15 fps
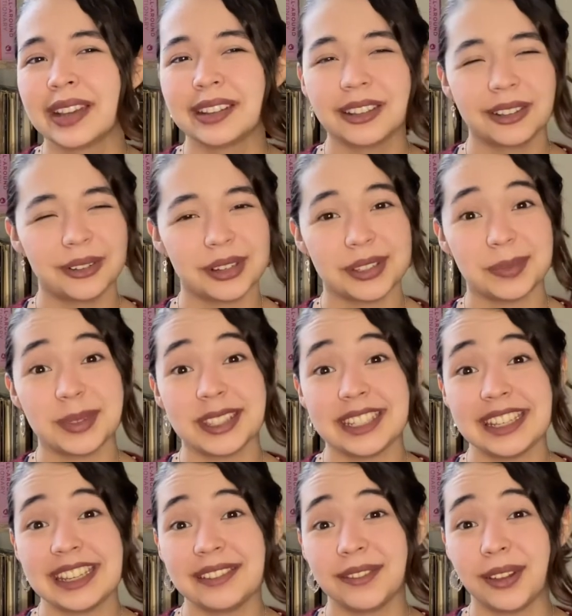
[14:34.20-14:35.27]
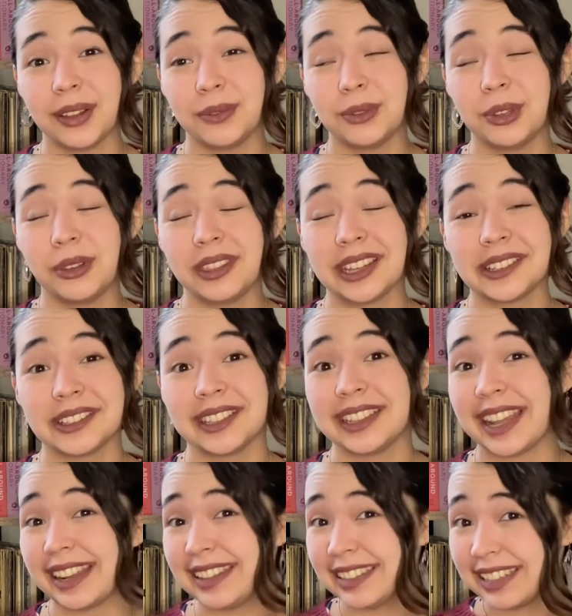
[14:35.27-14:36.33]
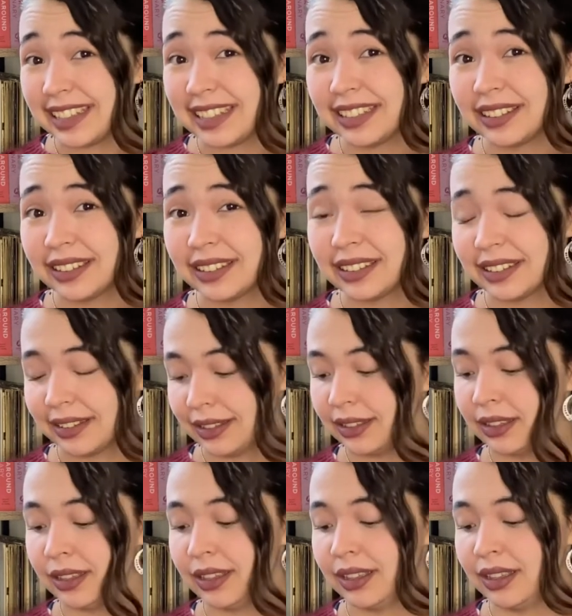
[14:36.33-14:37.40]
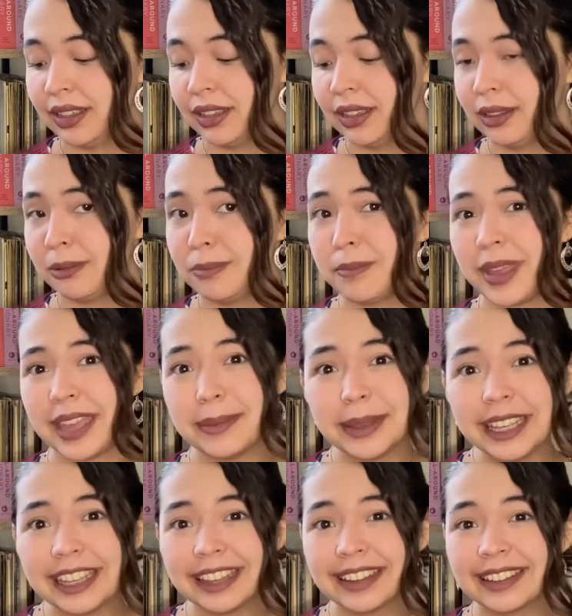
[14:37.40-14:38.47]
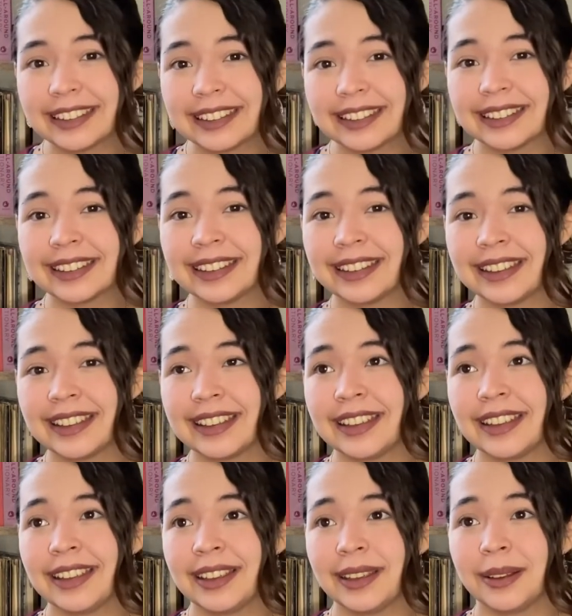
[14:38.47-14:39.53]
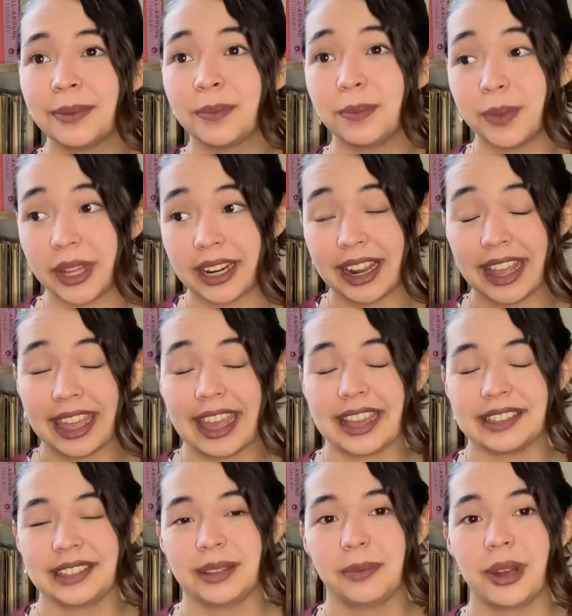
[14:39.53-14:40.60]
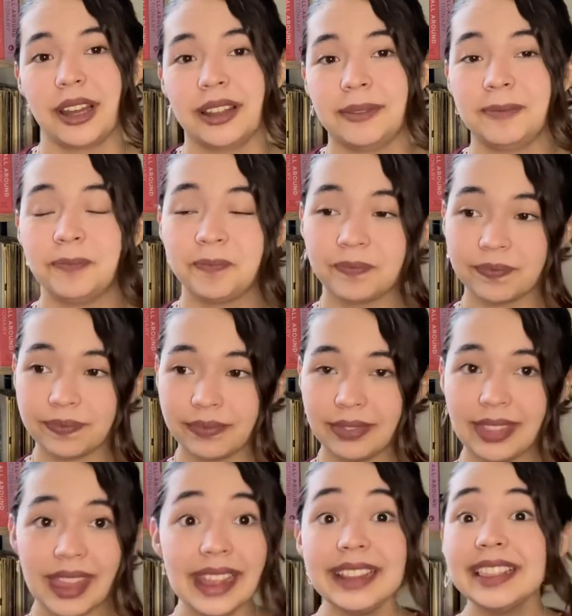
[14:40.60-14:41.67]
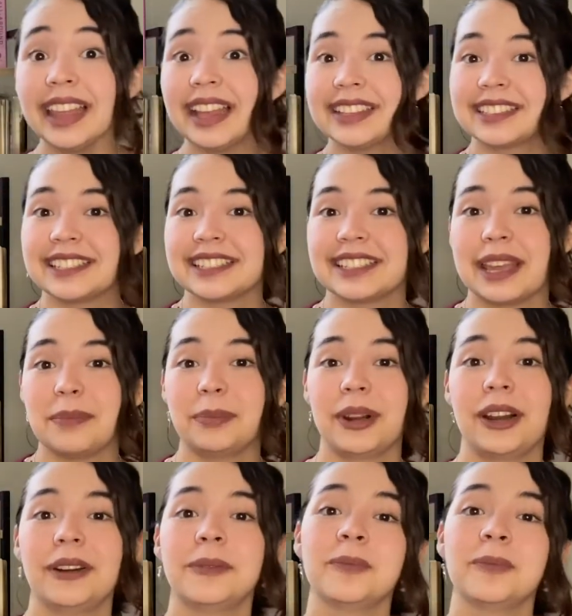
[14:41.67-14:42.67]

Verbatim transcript: Christmas Eve of 2019? Maybe? But I cast them on last December